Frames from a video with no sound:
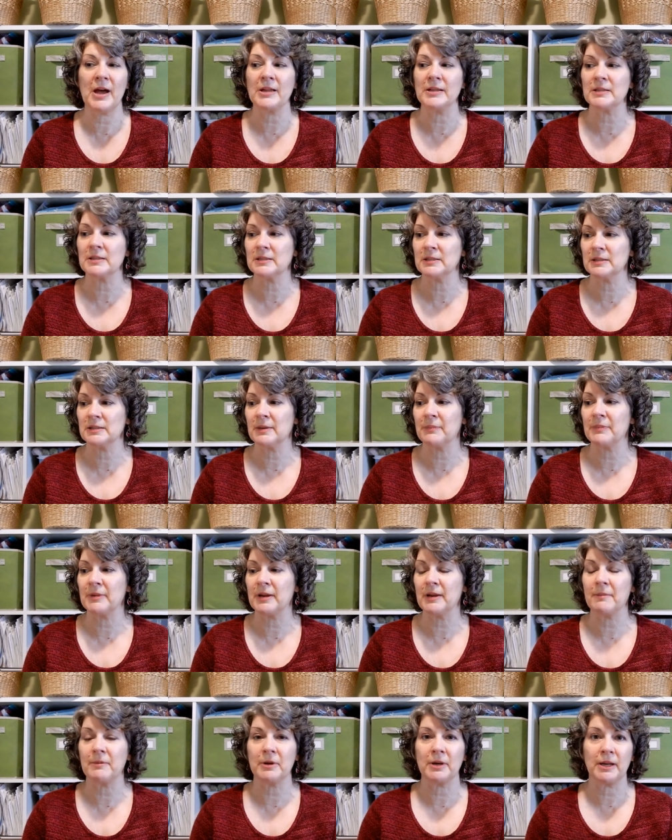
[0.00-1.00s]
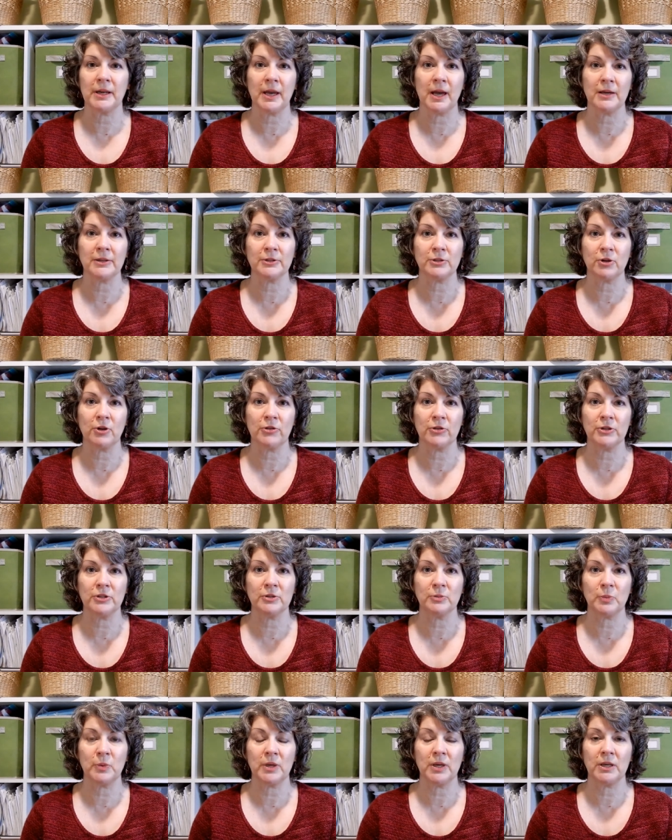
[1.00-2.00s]
that's something I'm going to cast on
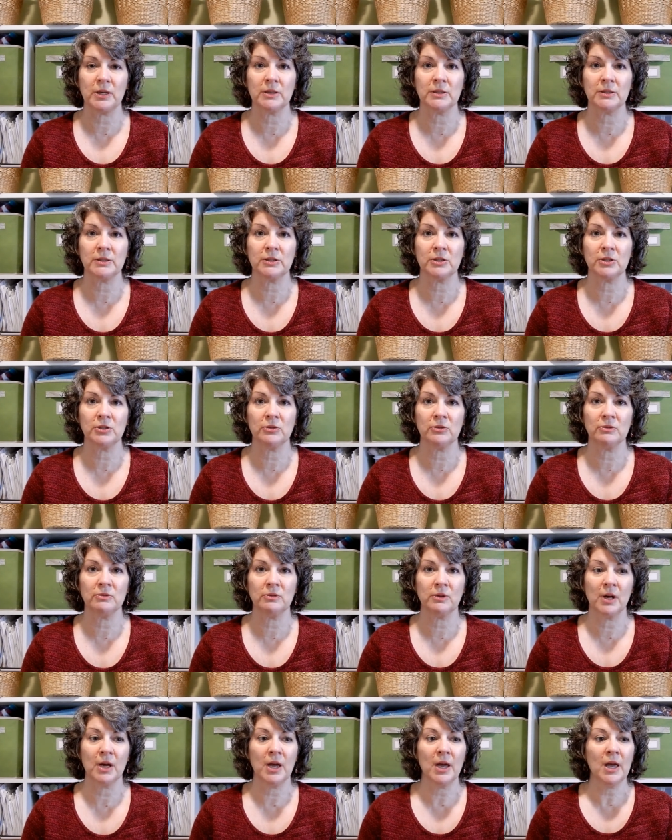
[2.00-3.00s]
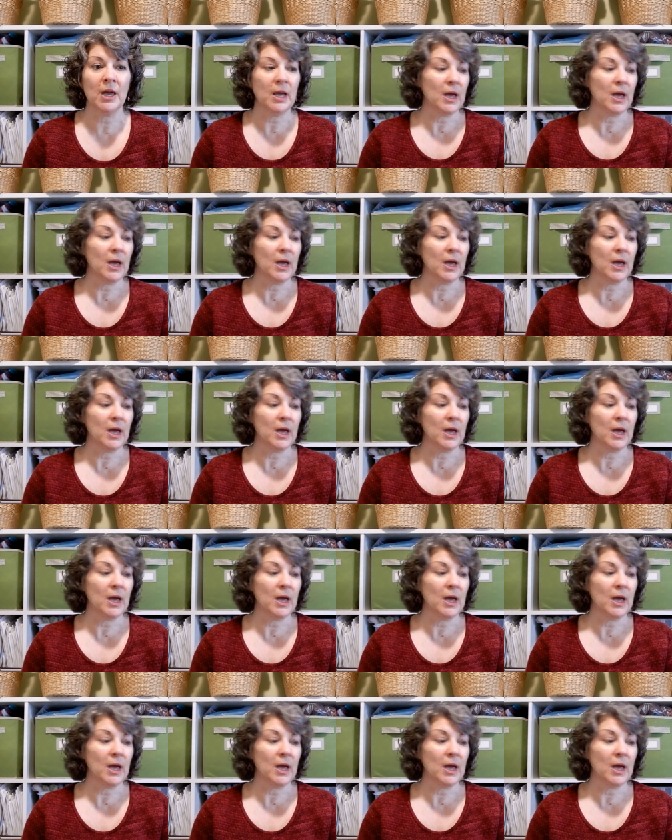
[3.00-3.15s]
this week, is to